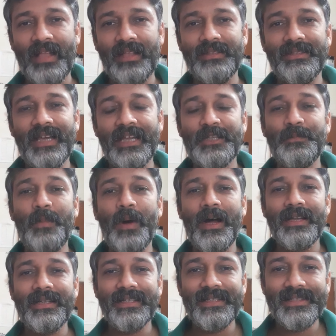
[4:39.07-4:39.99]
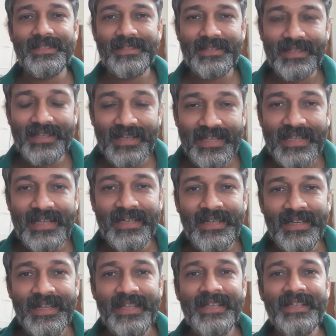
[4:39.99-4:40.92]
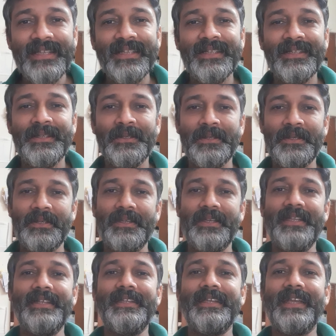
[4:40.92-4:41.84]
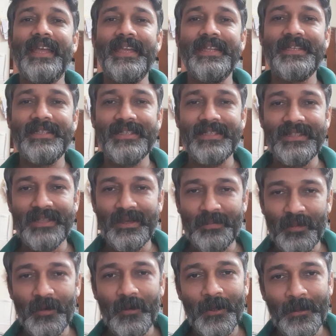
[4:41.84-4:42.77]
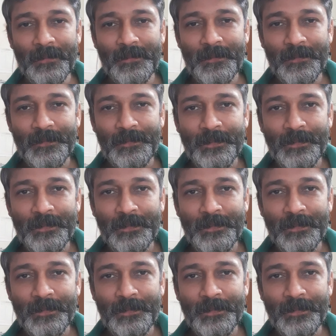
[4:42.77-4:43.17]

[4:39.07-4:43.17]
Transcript: That part is clearly indicated in the poem.